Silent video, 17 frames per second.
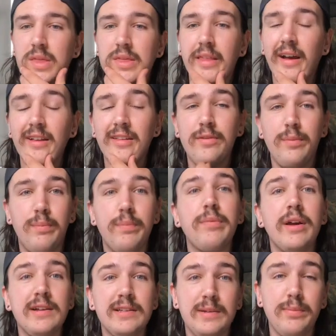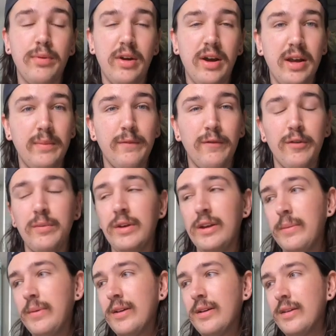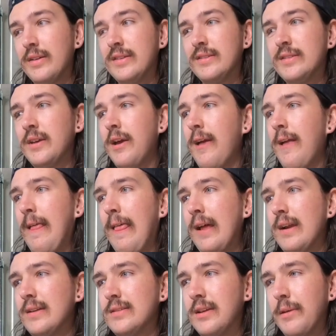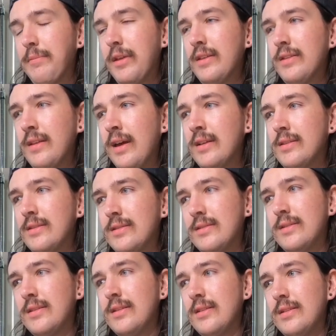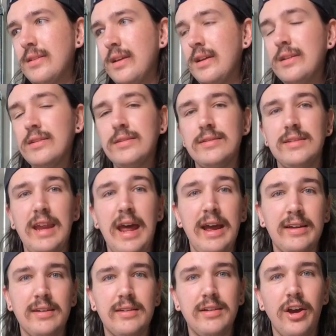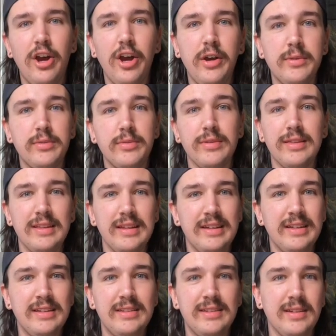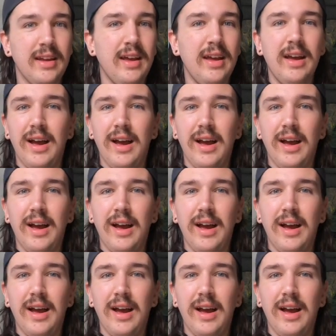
that's prime for me, because something that's in stacked tubs with lids,